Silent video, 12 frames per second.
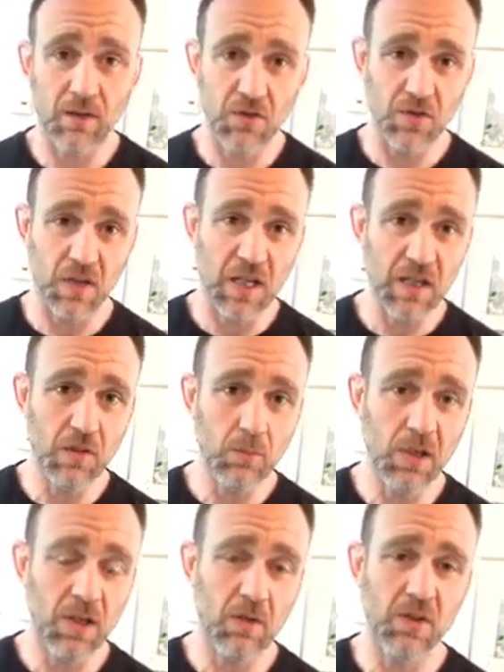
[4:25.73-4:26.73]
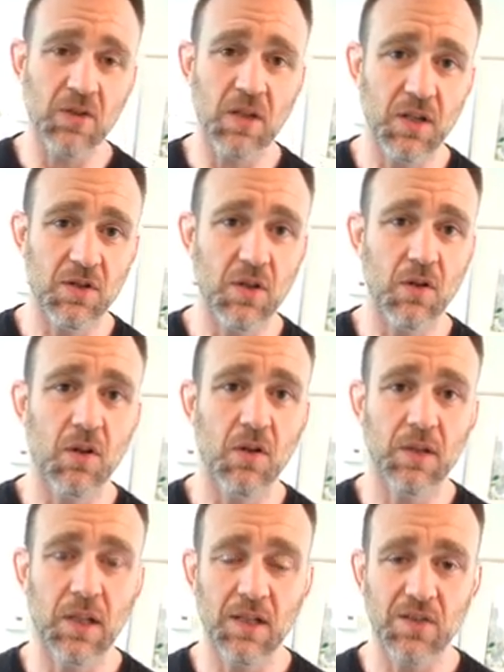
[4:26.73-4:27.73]
There's an intermediary stage there
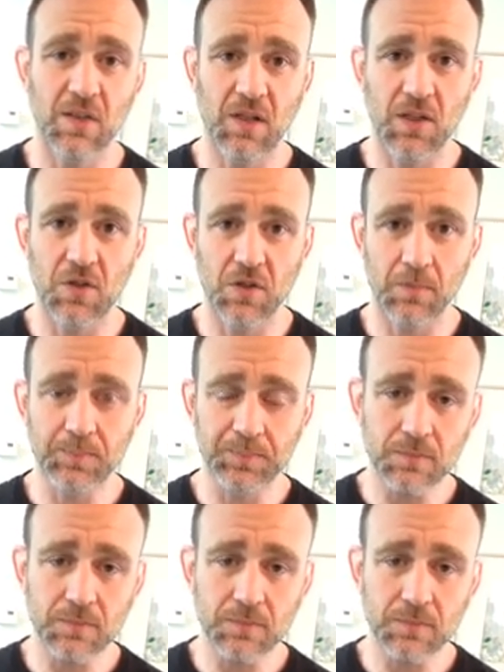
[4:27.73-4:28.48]
called isolation.